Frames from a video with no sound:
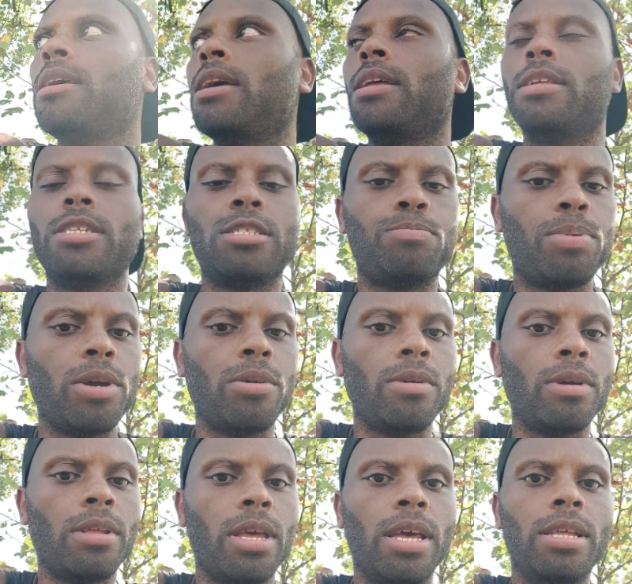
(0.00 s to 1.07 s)
in the
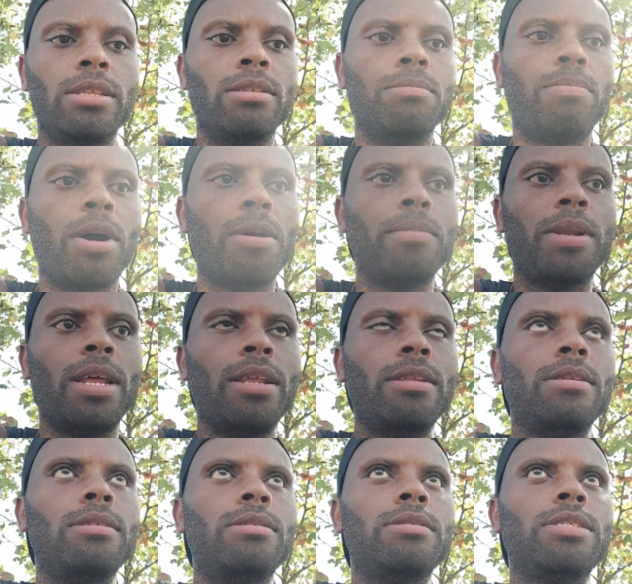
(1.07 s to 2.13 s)
spirit, in permanent
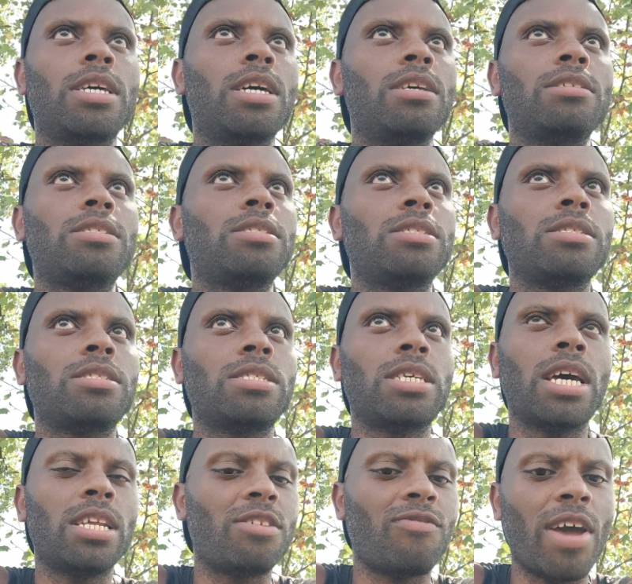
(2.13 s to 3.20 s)

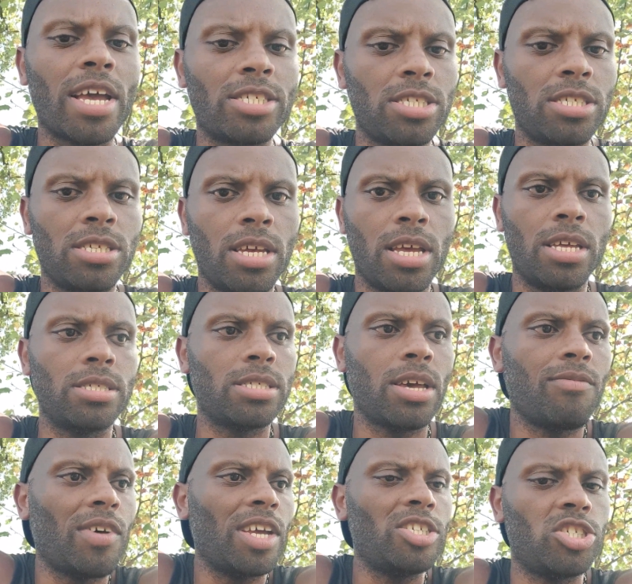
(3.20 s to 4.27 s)
satisfaction and
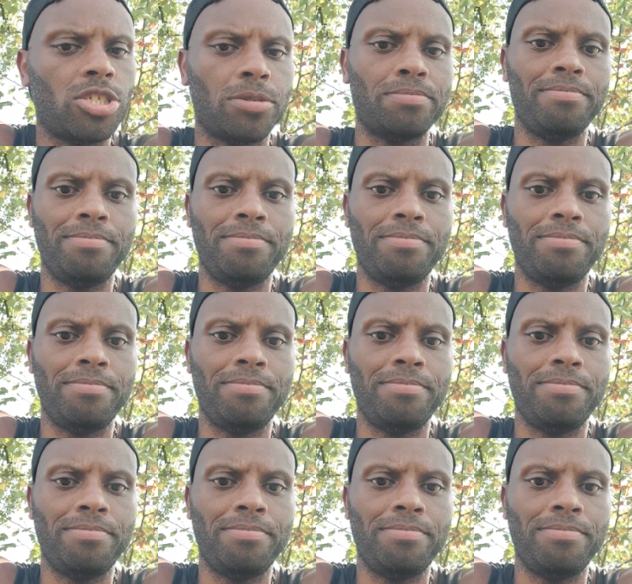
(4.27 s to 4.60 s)
salvation.